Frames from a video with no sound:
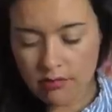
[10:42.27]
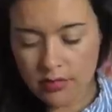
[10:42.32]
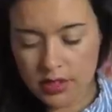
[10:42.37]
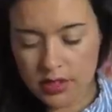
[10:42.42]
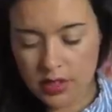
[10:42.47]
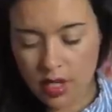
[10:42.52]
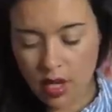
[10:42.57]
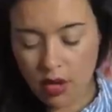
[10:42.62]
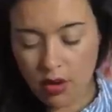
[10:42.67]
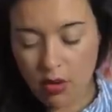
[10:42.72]

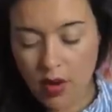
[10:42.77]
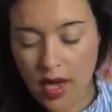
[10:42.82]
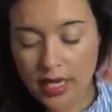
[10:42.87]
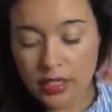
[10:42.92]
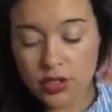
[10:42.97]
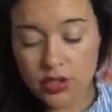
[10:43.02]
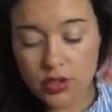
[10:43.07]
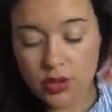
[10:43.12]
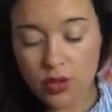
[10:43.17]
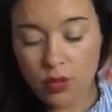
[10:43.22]
So
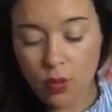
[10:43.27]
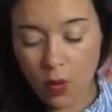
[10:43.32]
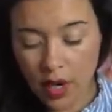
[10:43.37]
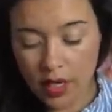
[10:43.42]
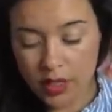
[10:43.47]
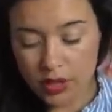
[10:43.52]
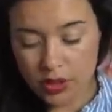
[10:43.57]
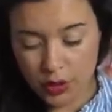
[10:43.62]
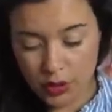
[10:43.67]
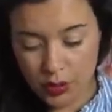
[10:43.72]
I do
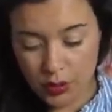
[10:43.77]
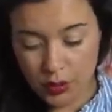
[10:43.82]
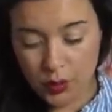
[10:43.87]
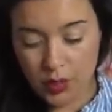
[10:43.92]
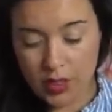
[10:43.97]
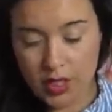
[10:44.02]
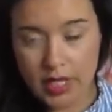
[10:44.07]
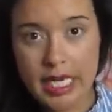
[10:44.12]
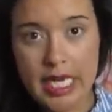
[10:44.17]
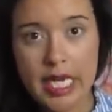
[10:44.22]
want
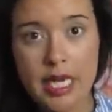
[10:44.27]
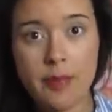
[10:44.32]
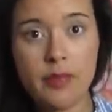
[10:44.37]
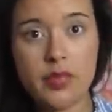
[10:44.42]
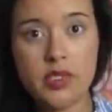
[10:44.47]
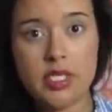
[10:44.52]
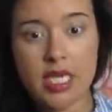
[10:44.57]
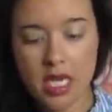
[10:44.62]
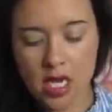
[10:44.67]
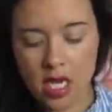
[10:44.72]
to
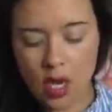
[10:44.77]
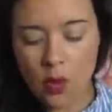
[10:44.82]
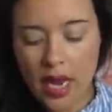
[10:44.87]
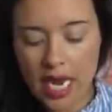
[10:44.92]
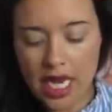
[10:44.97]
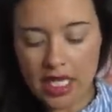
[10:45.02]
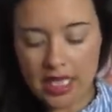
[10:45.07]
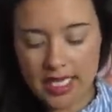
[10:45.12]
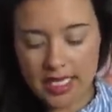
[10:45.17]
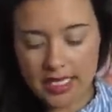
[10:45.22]
keep ticking
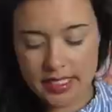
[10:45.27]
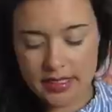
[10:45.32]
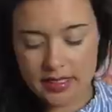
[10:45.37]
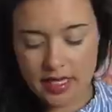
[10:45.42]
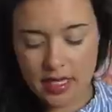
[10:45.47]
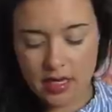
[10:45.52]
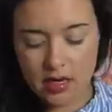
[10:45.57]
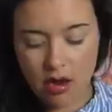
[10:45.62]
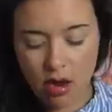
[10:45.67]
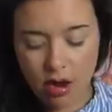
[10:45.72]
away at this,
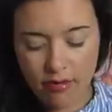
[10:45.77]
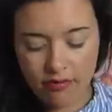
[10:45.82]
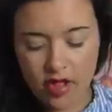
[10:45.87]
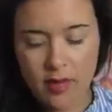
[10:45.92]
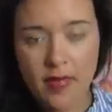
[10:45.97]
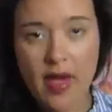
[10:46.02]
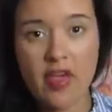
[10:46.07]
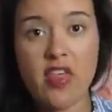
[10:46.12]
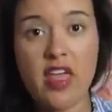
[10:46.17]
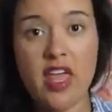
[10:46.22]
and
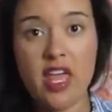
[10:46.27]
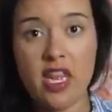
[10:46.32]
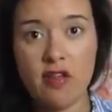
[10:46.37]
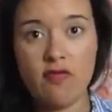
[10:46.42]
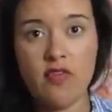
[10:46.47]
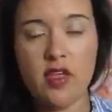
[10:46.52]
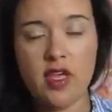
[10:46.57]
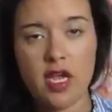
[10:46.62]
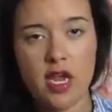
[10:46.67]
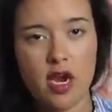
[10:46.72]
hopefully by the end
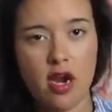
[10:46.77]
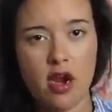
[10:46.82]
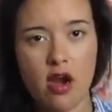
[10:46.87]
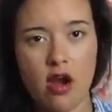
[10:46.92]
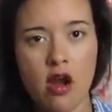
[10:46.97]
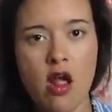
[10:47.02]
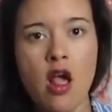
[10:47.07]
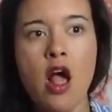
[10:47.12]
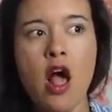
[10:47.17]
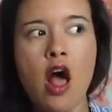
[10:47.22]
of the
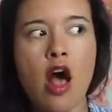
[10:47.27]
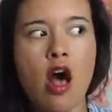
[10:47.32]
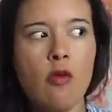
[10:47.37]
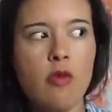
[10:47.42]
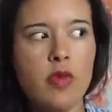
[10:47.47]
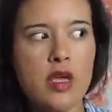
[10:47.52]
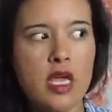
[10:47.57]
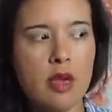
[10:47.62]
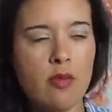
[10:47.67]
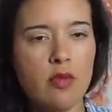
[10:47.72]
year,
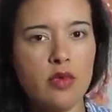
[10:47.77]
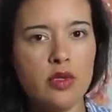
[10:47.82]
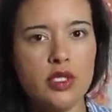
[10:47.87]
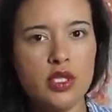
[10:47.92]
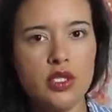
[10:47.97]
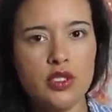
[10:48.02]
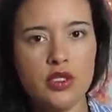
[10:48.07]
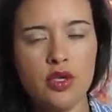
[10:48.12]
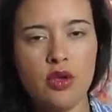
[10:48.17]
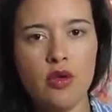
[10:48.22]
I'll be able
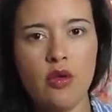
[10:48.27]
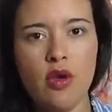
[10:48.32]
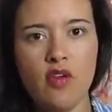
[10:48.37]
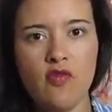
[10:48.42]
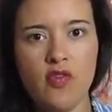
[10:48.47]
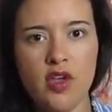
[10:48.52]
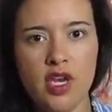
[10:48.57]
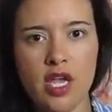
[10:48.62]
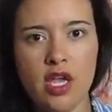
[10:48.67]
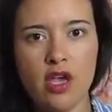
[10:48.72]
to do
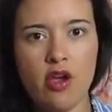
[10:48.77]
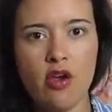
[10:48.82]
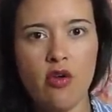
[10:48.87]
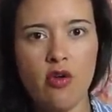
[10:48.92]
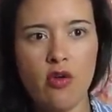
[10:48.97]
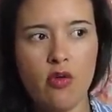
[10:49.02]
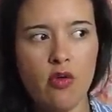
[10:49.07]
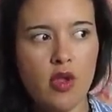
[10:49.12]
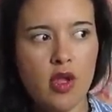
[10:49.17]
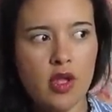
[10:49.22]
a
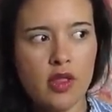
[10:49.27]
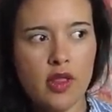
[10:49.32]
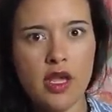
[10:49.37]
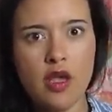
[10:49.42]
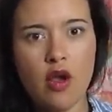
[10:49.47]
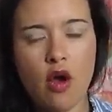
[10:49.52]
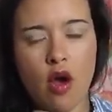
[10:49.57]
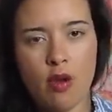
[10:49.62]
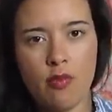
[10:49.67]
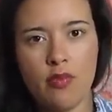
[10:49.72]
video,
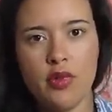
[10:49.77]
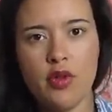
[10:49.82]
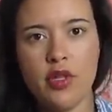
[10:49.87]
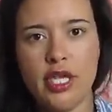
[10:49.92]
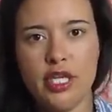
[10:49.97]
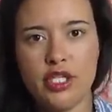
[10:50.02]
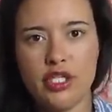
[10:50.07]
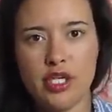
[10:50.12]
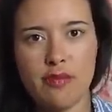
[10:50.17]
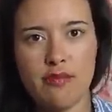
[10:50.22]
like
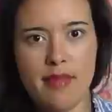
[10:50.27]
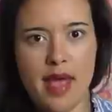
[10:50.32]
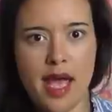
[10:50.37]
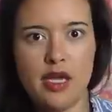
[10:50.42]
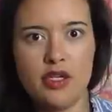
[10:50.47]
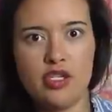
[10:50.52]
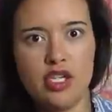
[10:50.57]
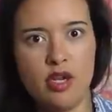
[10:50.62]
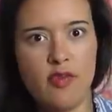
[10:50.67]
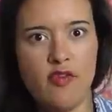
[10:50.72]
compilation
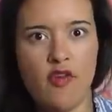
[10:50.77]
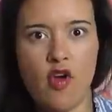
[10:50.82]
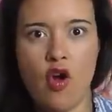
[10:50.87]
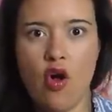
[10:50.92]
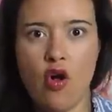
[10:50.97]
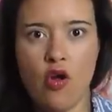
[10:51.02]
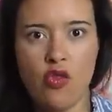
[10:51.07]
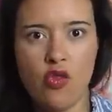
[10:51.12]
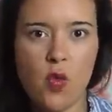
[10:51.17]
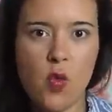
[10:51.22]
mashup of
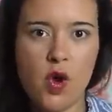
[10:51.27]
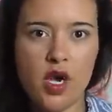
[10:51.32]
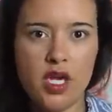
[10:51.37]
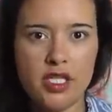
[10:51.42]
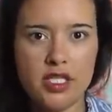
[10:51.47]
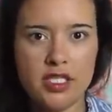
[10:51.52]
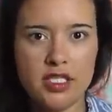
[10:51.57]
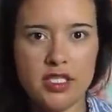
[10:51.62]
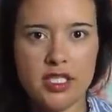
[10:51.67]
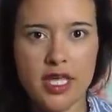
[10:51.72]
all the
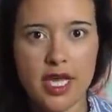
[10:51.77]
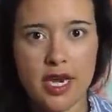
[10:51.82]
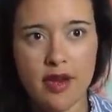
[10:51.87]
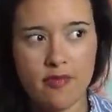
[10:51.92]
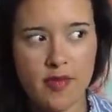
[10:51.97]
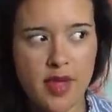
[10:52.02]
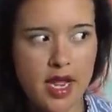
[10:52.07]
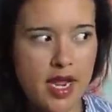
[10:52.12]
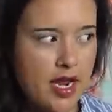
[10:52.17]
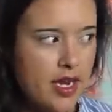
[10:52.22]
ones that
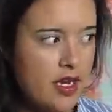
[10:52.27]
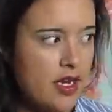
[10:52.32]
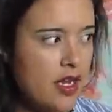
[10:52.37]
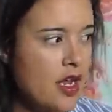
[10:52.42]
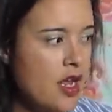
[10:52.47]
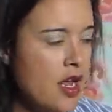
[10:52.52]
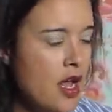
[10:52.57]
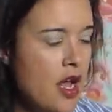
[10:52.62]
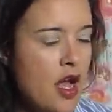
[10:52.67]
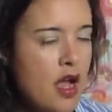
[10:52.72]
I've made.
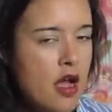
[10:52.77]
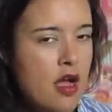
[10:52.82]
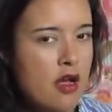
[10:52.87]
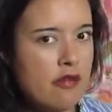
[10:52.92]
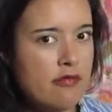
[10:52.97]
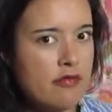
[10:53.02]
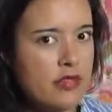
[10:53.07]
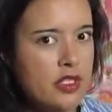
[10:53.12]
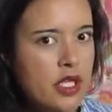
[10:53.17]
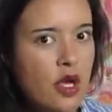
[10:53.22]

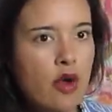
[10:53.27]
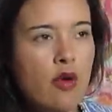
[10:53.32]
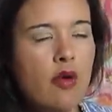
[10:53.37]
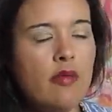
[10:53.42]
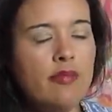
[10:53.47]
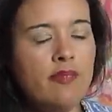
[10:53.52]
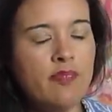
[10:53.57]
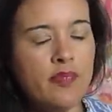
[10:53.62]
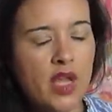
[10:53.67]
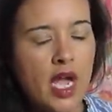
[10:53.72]

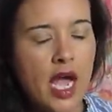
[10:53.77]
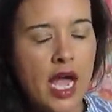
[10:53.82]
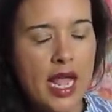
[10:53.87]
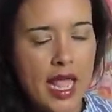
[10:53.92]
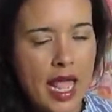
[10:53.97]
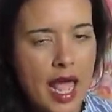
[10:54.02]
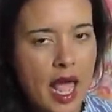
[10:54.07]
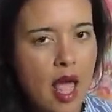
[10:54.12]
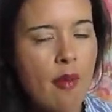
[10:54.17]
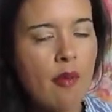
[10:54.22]
So I
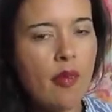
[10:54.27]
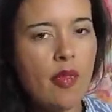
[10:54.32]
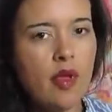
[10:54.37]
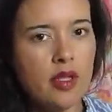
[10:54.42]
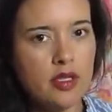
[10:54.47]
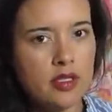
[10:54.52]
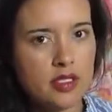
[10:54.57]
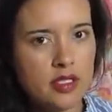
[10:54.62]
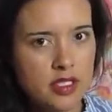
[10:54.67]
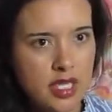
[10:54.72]
am
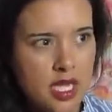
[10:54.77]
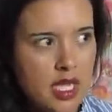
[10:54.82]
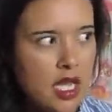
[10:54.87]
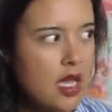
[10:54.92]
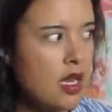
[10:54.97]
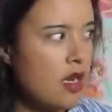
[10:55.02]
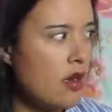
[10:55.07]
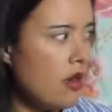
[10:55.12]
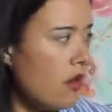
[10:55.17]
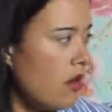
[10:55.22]

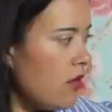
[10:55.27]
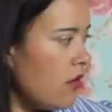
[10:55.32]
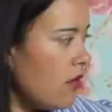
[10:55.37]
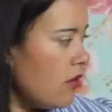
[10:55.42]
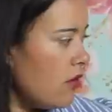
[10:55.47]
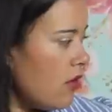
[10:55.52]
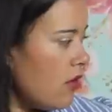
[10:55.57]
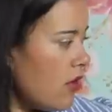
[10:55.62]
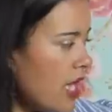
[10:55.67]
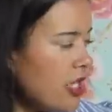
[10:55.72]
sticking,
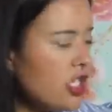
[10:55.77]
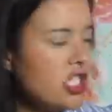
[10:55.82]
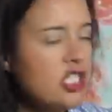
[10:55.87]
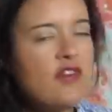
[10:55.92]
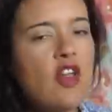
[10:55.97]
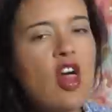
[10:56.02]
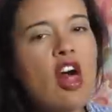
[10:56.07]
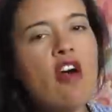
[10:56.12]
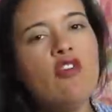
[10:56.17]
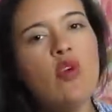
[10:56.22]
I
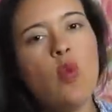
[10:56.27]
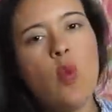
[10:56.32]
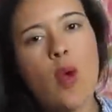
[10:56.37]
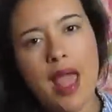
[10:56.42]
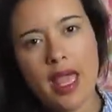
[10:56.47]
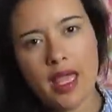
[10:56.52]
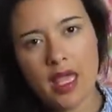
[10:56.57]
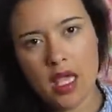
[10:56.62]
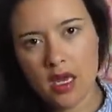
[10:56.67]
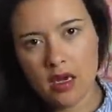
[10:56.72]
just fell off the
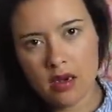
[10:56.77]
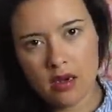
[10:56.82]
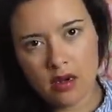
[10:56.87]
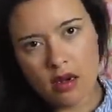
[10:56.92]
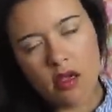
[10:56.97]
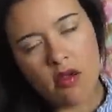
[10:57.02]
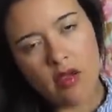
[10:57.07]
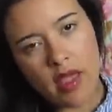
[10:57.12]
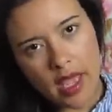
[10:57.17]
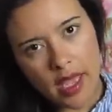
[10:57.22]
wagon,
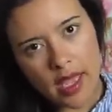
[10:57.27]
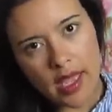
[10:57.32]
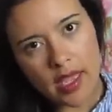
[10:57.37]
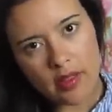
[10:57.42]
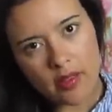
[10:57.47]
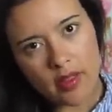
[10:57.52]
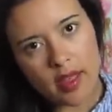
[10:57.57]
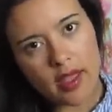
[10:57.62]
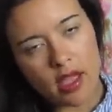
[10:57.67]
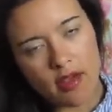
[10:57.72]

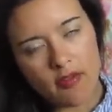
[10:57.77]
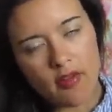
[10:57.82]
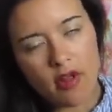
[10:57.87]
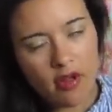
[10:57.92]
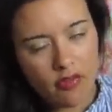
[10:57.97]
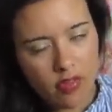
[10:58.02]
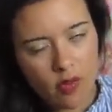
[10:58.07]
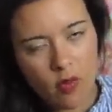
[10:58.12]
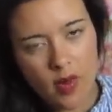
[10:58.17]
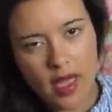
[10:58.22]
okay? Like I fell
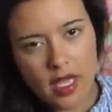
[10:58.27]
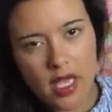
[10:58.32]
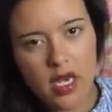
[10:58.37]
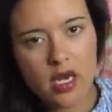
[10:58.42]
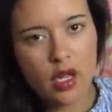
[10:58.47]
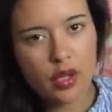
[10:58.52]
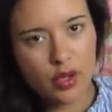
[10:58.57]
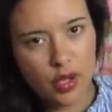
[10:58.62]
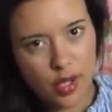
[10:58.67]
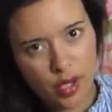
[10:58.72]
off the
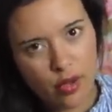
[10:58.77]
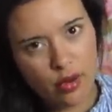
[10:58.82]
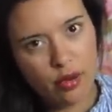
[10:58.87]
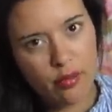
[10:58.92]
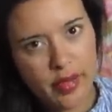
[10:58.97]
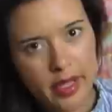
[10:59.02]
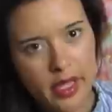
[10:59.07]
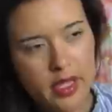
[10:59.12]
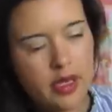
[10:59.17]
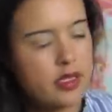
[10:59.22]
wagon a little
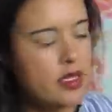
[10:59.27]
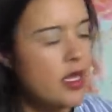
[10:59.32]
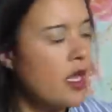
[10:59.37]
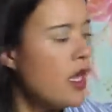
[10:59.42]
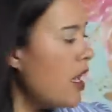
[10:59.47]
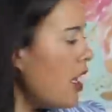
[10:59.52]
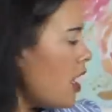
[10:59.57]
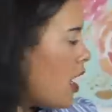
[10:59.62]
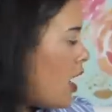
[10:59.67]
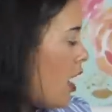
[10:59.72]
bit,
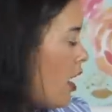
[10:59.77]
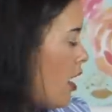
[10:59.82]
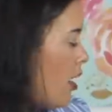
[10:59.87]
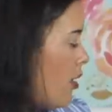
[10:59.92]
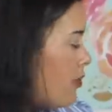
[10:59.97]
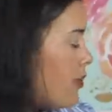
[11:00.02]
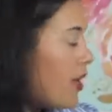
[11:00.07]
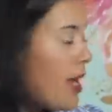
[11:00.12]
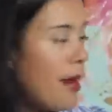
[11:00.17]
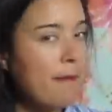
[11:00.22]

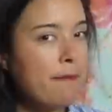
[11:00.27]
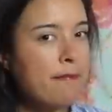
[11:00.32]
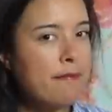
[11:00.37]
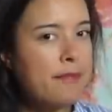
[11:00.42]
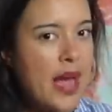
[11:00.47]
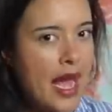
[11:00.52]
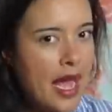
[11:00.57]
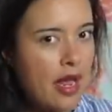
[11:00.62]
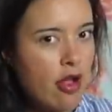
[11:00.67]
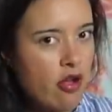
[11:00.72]
but I'm
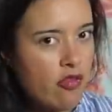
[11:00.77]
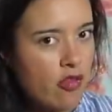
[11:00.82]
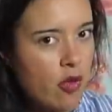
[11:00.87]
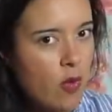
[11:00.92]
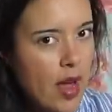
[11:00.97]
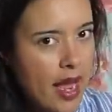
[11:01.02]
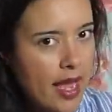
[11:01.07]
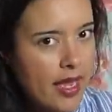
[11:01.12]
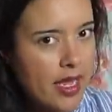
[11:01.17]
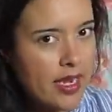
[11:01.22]
back on the
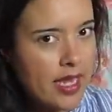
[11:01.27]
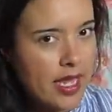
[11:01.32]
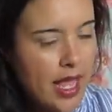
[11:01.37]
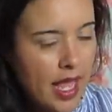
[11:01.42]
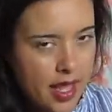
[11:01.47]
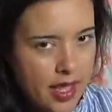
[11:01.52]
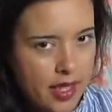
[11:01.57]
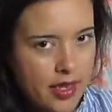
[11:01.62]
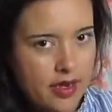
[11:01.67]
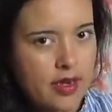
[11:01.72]
wagon
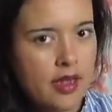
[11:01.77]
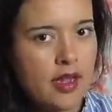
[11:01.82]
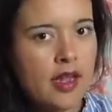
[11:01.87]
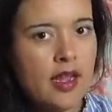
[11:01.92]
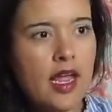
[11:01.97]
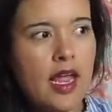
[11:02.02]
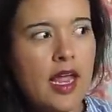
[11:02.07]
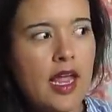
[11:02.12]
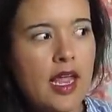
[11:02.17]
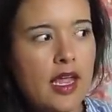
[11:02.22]
again
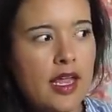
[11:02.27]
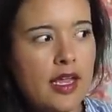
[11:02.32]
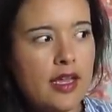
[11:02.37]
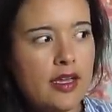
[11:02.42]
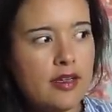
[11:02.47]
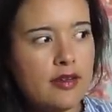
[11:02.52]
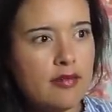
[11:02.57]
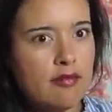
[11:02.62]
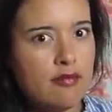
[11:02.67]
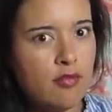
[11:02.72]

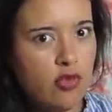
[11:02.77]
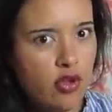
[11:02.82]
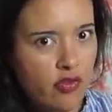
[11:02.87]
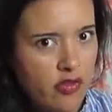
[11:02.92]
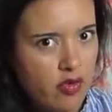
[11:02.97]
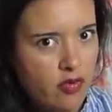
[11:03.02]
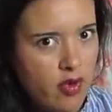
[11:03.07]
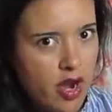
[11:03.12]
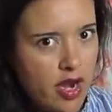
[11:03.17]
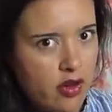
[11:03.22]
and
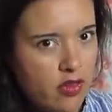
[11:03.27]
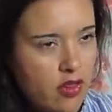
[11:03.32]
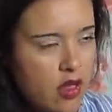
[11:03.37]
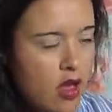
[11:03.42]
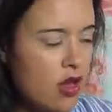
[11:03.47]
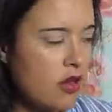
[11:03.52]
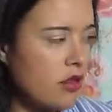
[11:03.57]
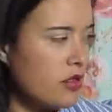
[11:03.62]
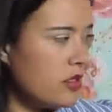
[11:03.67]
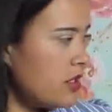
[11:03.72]
moving right
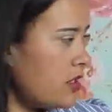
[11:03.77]
along.